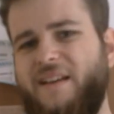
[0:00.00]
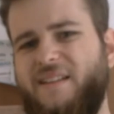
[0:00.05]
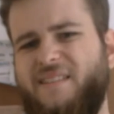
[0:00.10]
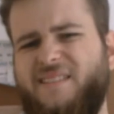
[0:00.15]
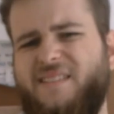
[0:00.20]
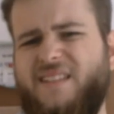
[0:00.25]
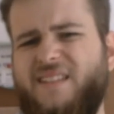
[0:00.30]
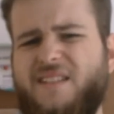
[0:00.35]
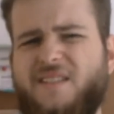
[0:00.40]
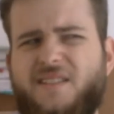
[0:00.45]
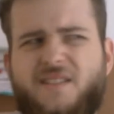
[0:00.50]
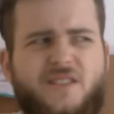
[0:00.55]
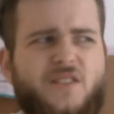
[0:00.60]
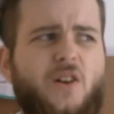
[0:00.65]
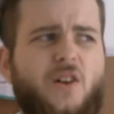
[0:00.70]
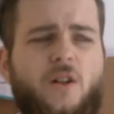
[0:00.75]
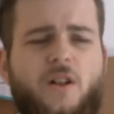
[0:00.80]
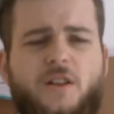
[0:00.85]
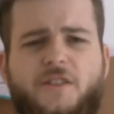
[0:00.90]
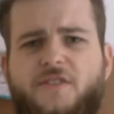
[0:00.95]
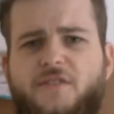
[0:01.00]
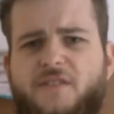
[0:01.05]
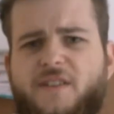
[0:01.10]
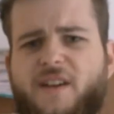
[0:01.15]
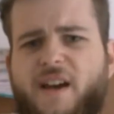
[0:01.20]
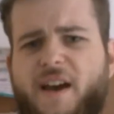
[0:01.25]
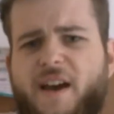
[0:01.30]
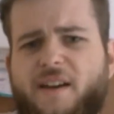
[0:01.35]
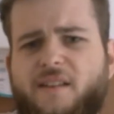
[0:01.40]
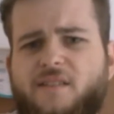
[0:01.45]
This also
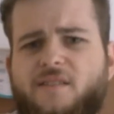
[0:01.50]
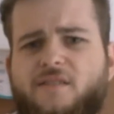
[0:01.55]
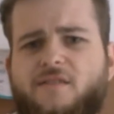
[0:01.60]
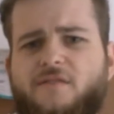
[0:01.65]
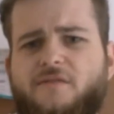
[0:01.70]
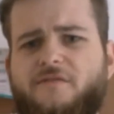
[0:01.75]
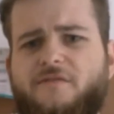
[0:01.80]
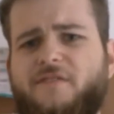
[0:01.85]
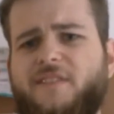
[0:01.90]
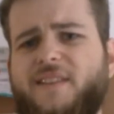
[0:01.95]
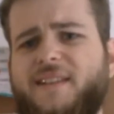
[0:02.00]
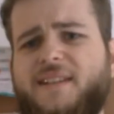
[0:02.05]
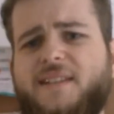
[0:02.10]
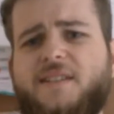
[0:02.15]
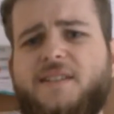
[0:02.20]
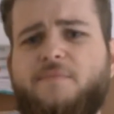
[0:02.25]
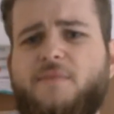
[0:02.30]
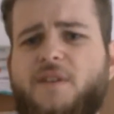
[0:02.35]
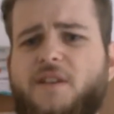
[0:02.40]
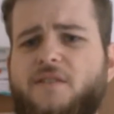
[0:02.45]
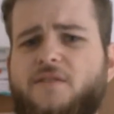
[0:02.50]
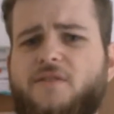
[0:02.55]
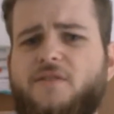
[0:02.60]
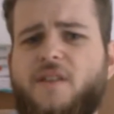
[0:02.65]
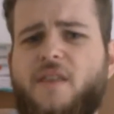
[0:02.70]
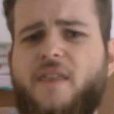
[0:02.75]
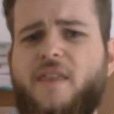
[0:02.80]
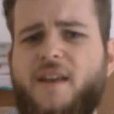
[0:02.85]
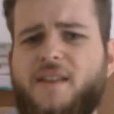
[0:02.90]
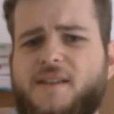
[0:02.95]
kind of leads me into
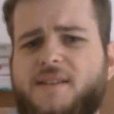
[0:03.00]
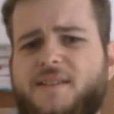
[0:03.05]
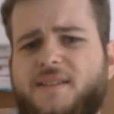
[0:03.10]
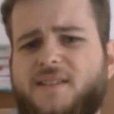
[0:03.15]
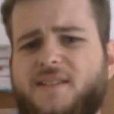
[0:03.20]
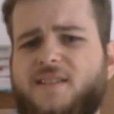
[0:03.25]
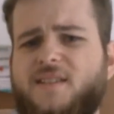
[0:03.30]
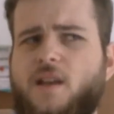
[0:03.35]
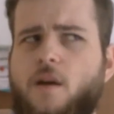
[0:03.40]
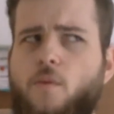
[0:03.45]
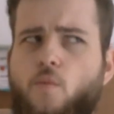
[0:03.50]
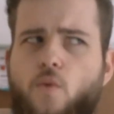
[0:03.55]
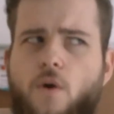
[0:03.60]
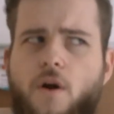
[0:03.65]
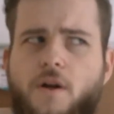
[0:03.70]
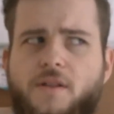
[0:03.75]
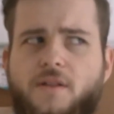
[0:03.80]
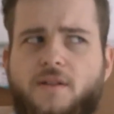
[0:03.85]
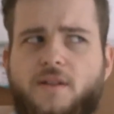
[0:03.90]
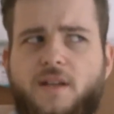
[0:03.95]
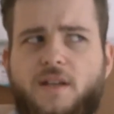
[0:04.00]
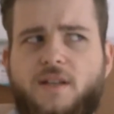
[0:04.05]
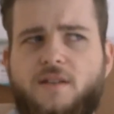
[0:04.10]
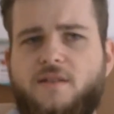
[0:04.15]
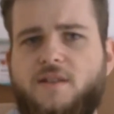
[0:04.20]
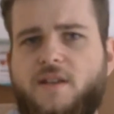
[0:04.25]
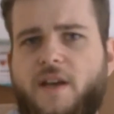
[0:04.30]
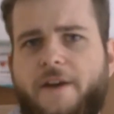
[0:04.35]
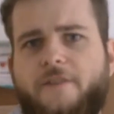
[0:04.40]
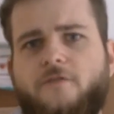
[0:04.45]
another somewhat
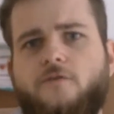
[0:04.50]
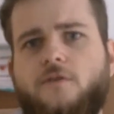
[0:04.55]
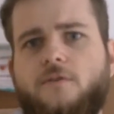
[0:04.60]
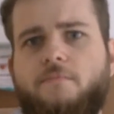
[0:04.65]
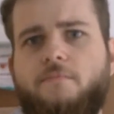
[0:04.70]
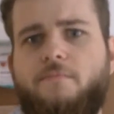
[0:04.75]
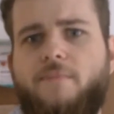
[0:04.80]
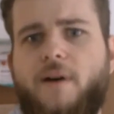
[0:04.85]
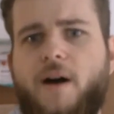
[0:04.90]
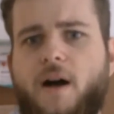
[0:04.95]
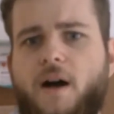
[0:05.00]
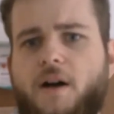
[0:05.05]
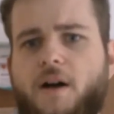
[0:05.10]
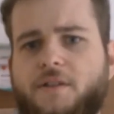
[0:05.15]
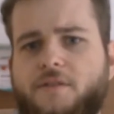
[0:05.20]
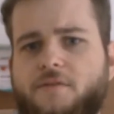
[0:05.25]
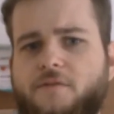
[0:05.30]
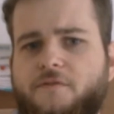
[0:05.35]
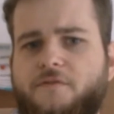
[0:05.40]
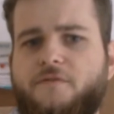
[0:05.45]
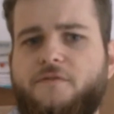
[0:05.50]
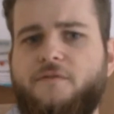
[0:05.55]
integral part of